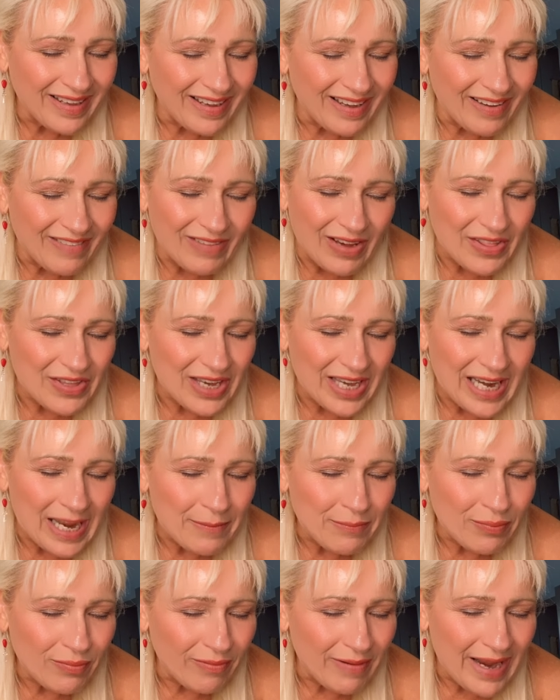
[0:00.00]
Father God, I
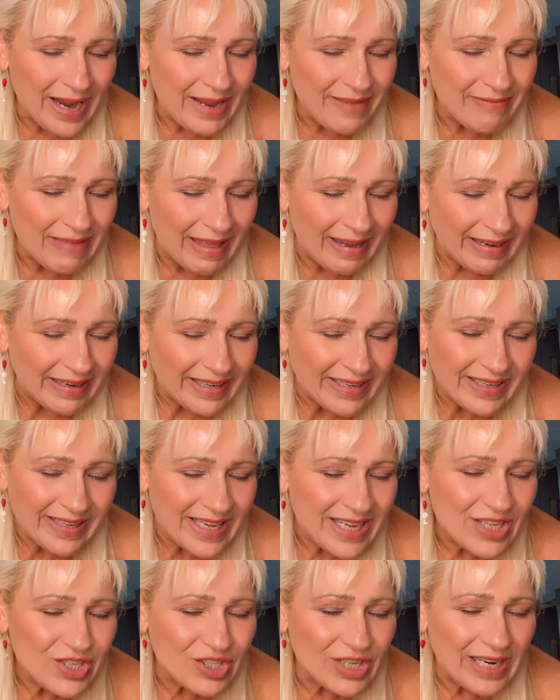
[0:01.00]
pray that
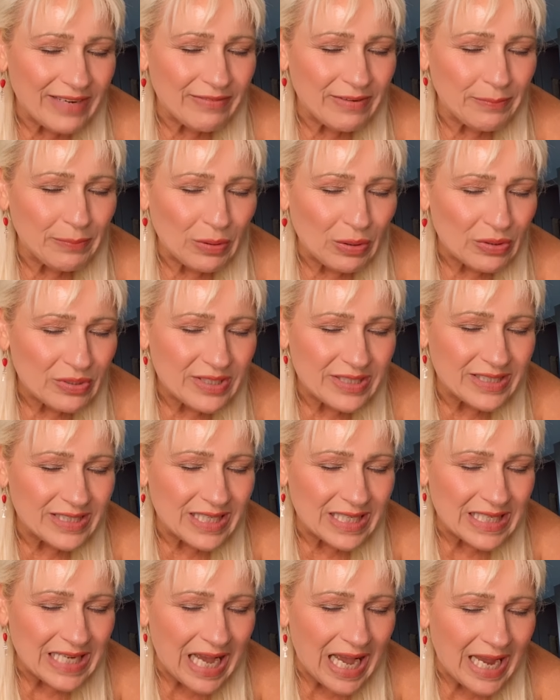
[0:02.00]
each and every person
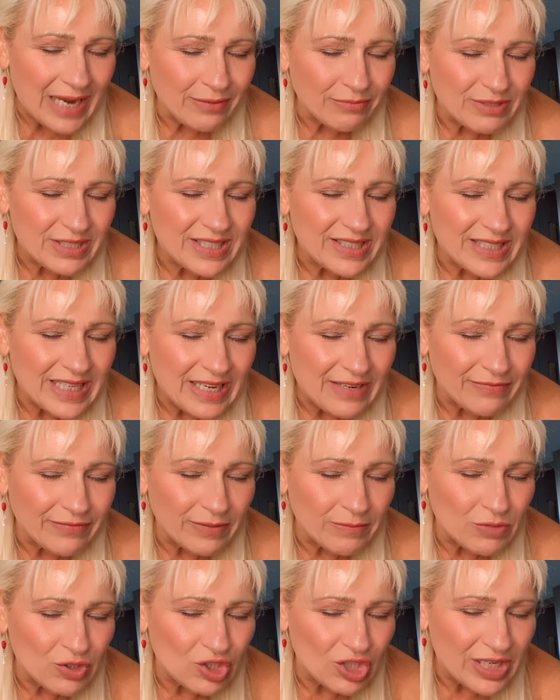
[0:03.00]
tonight receive
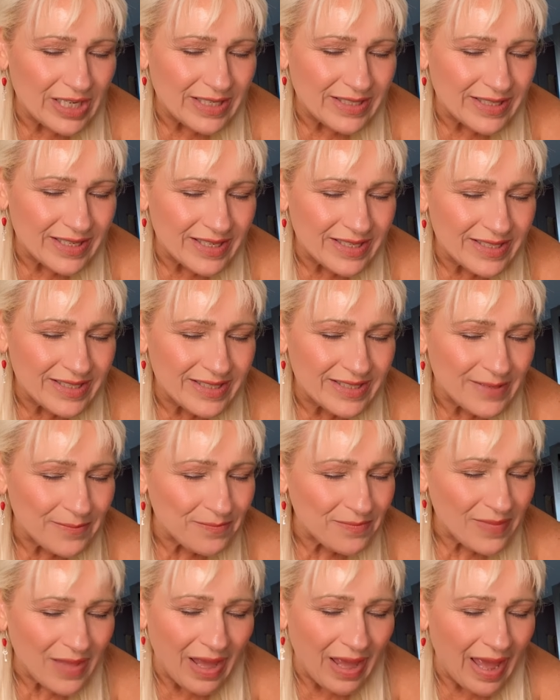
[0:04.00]
from Jesus
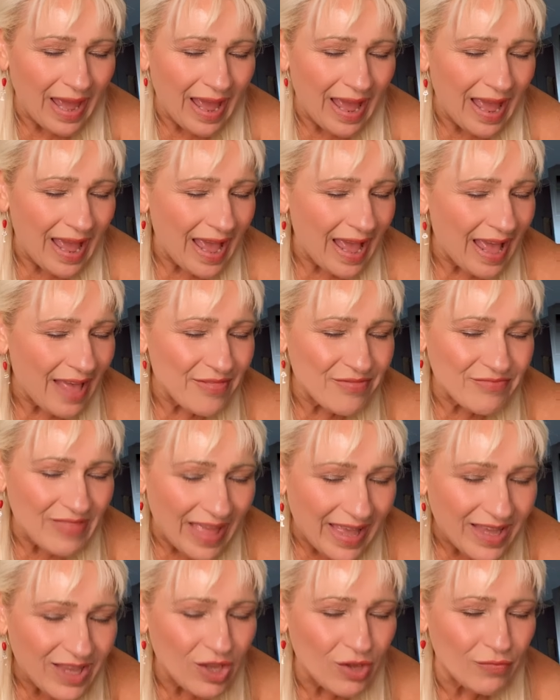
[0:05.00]
and
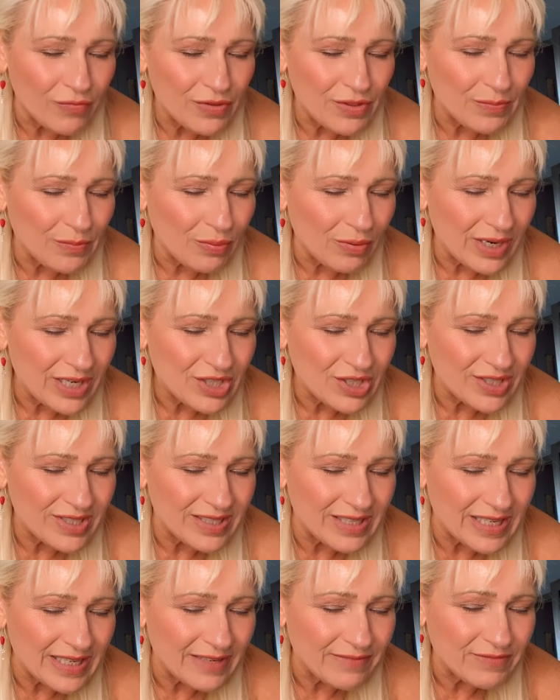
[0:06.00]
thank you for the precious
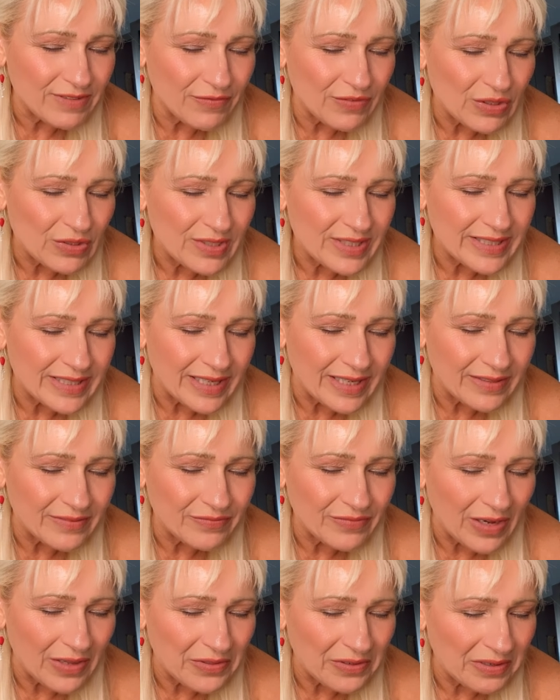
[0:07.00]
gift of your Son,
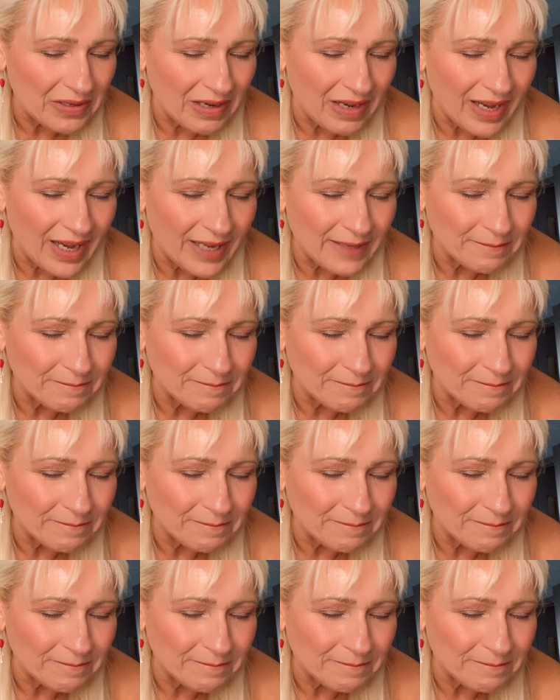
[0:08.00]
Father God.